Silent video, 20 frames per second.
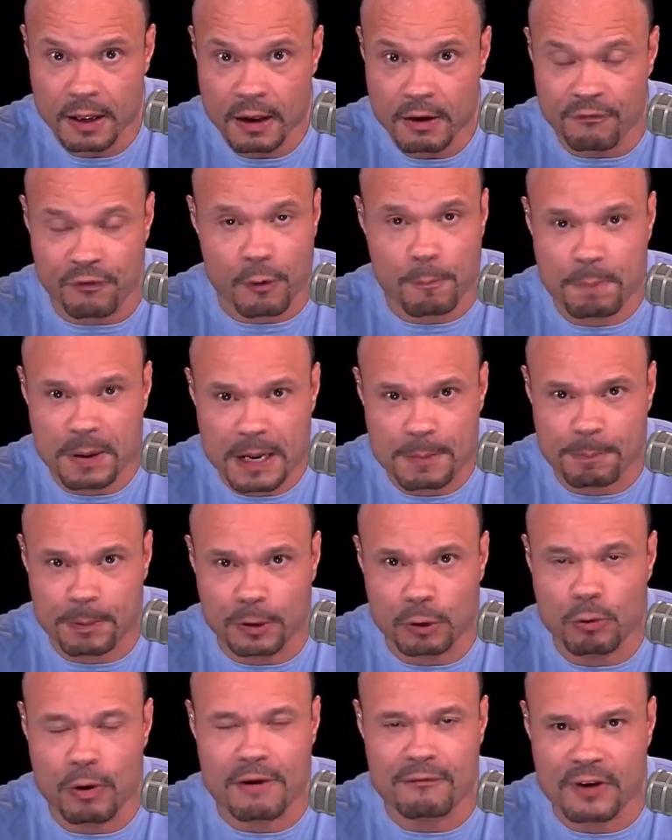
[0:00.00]
for people
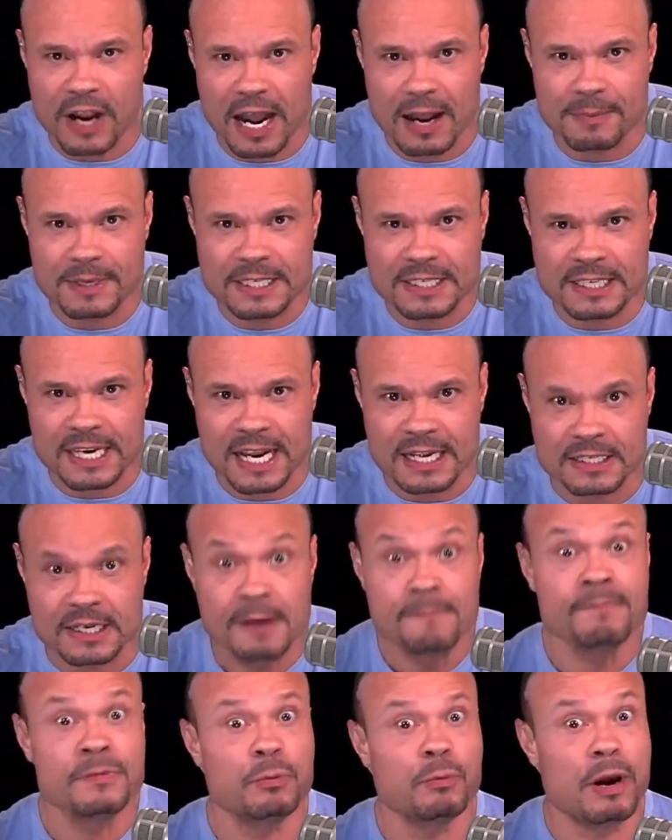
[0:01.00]
who have common sense.
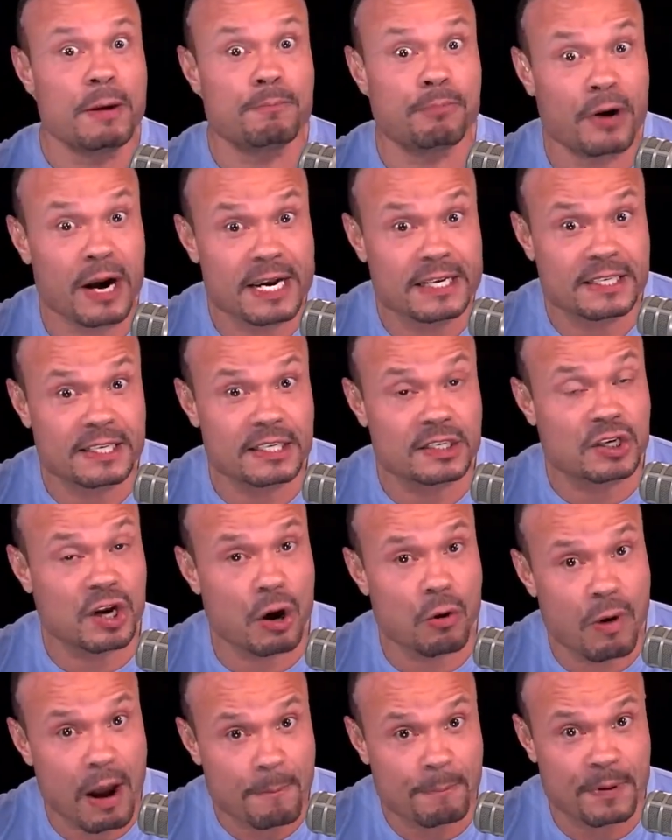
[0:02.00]
When prices
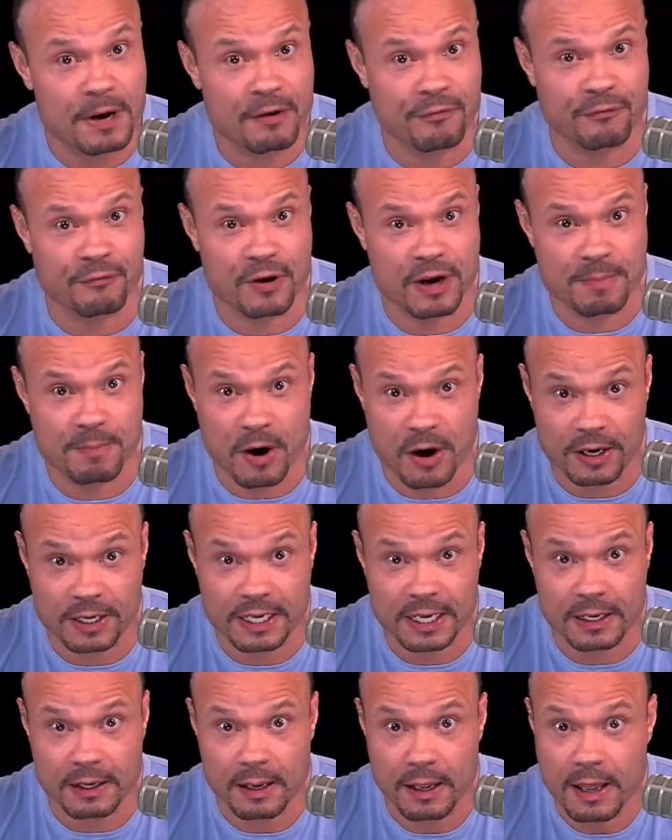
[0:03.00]
go up in a free
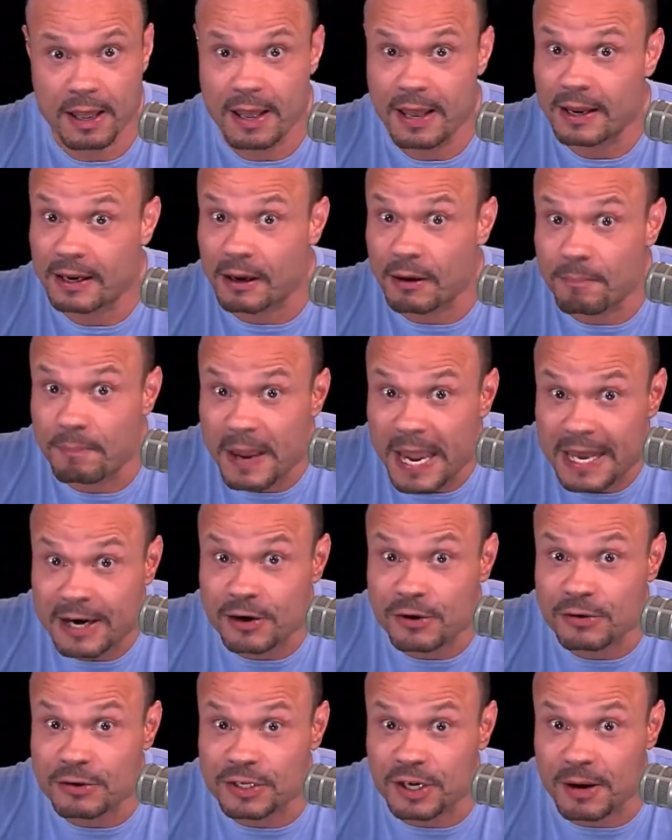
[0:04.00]
market,
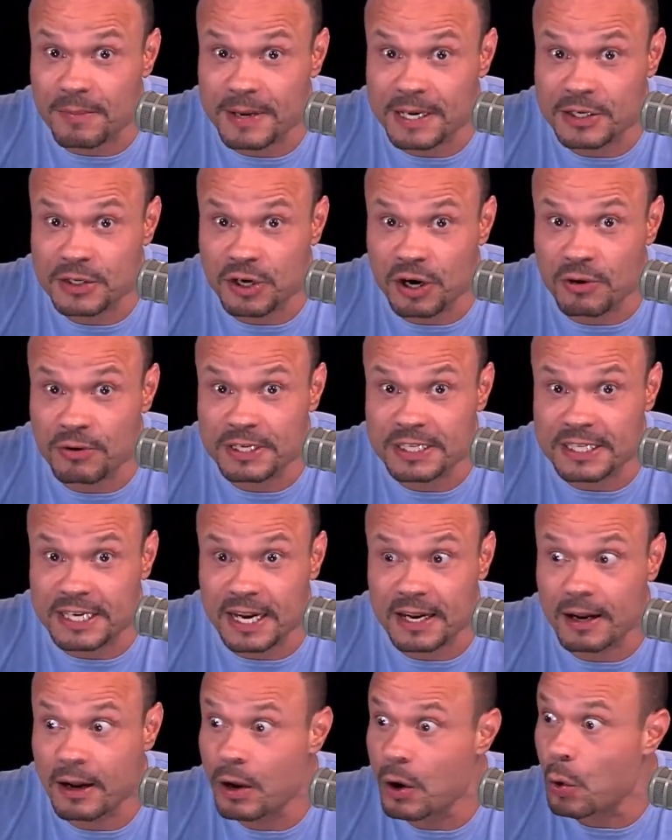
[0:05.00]
competitors come in, Joe, and
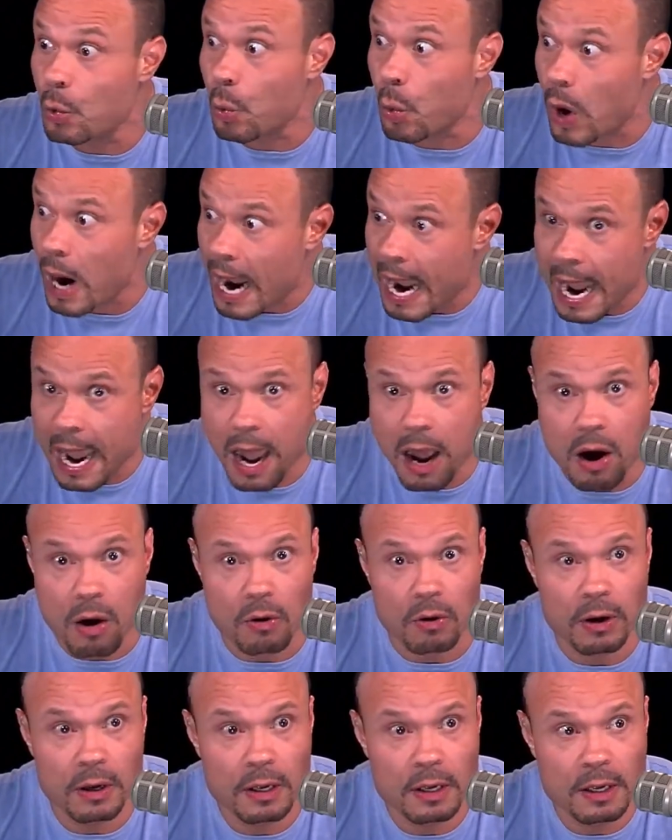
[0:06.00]
say, wow,
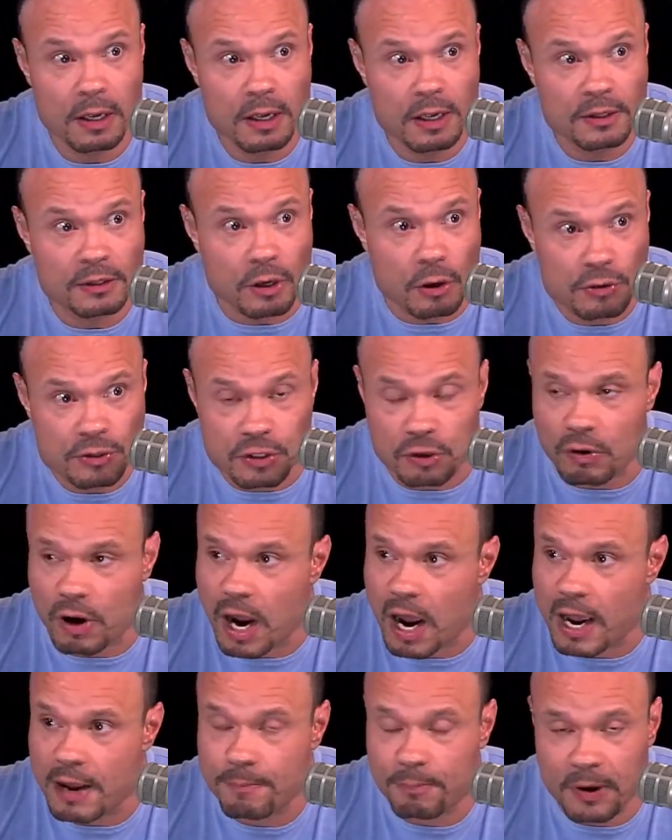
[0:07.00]
those are
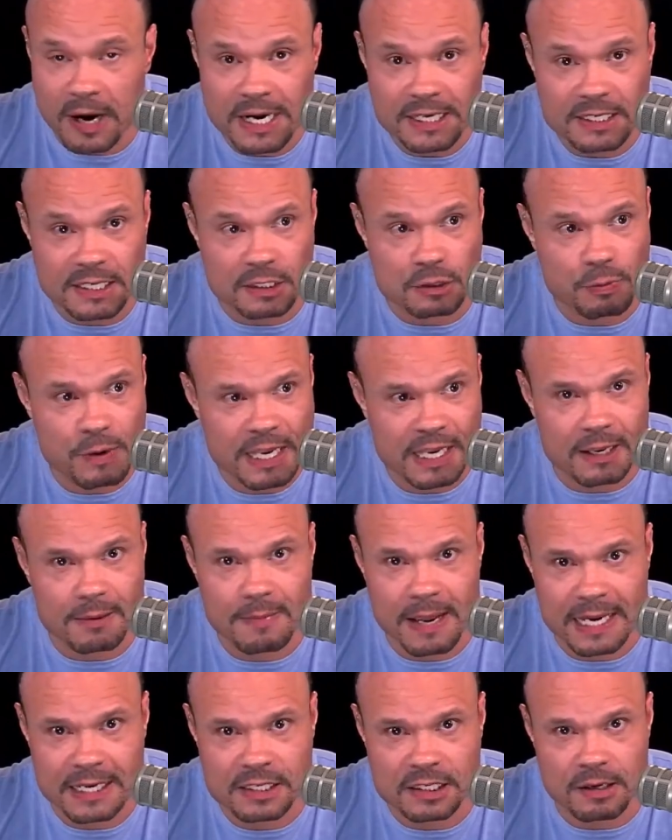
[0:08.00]
high prices. We can
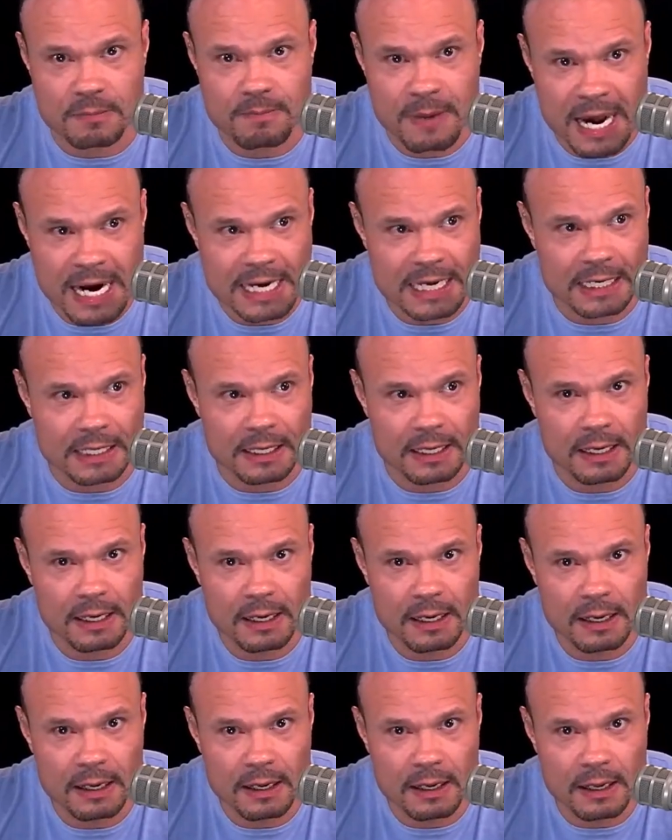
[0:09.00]
make some money.
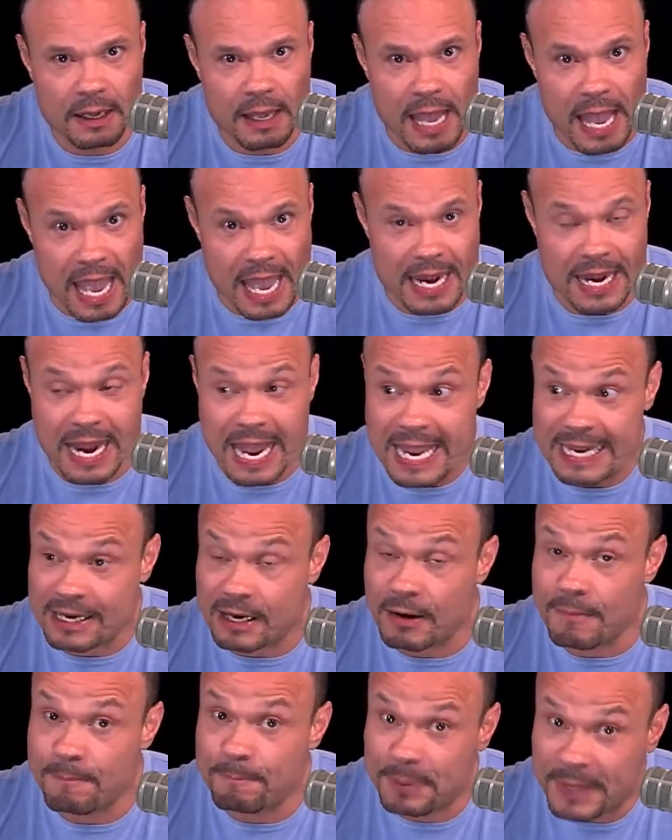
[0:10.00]
And they
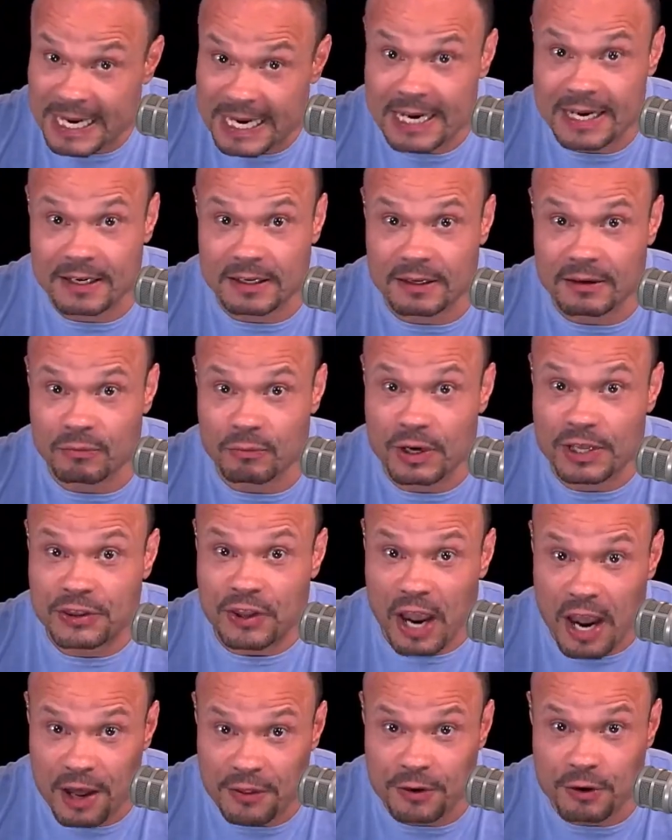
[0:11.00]
compete with
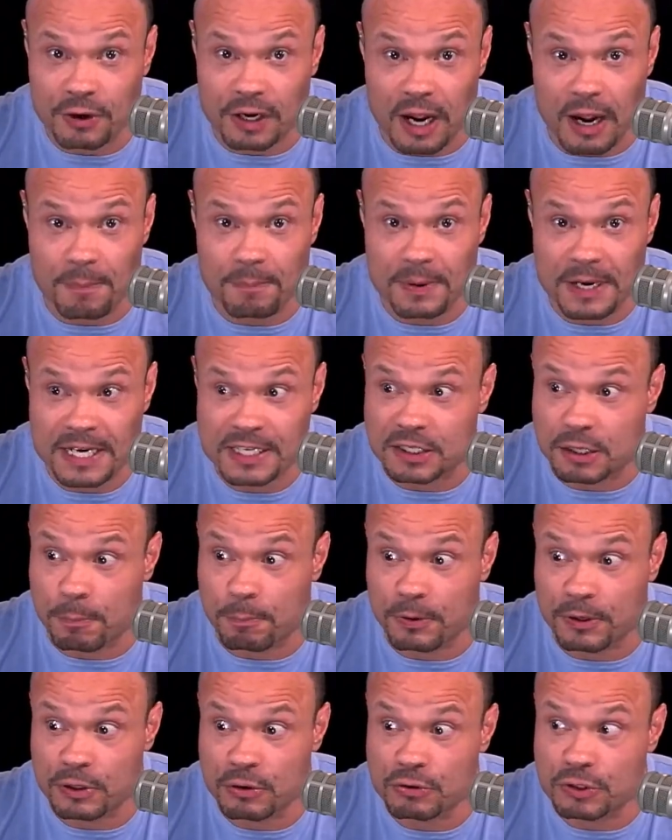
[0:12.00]
other companies to
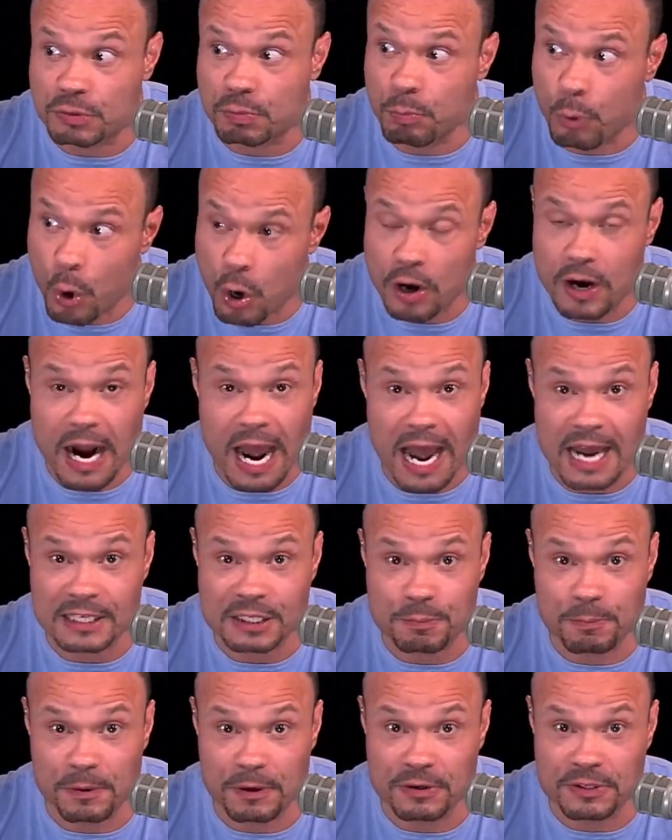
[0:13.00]
produce more
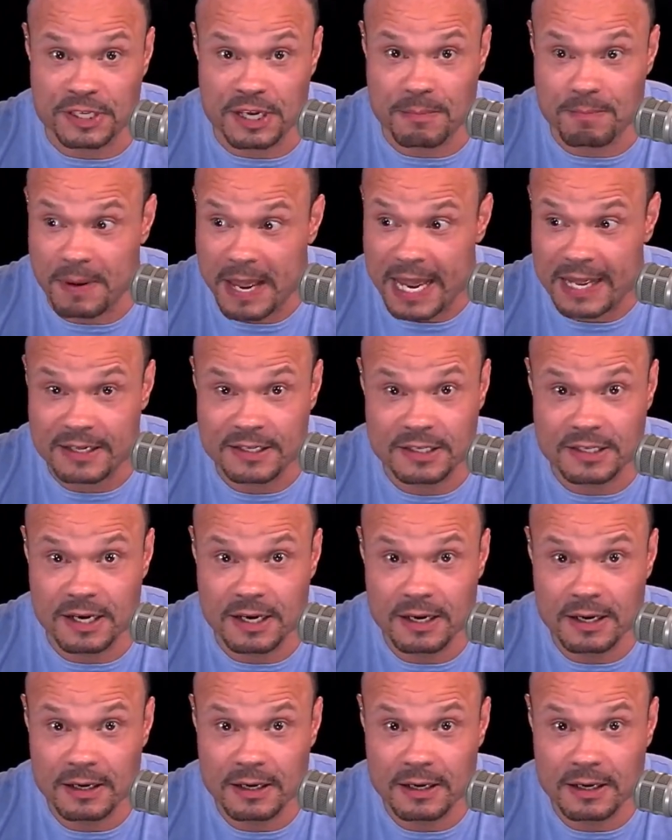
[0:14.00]
hospitals and beds,